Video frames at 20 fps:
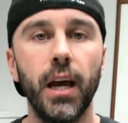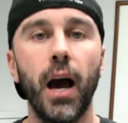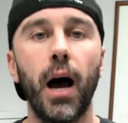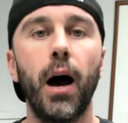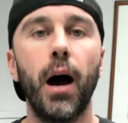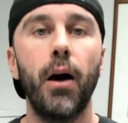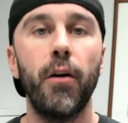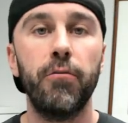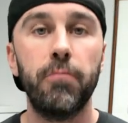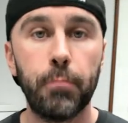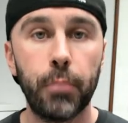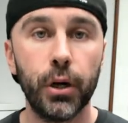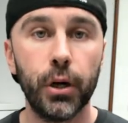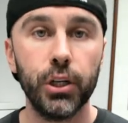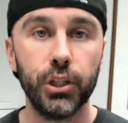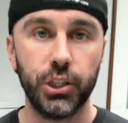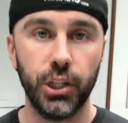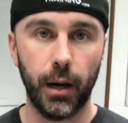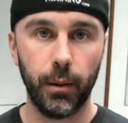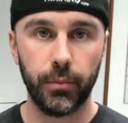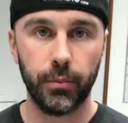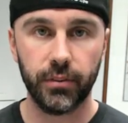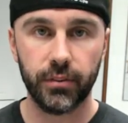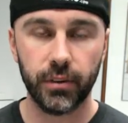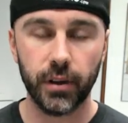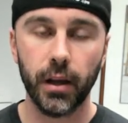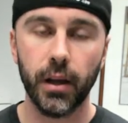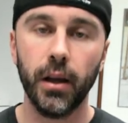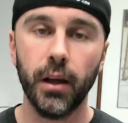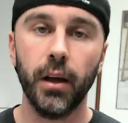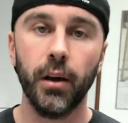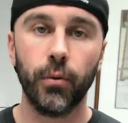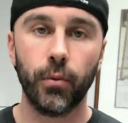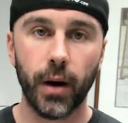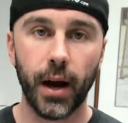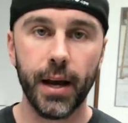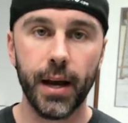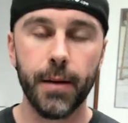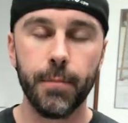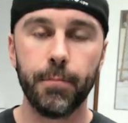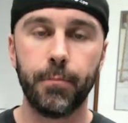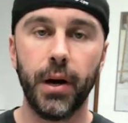of push-ups, right?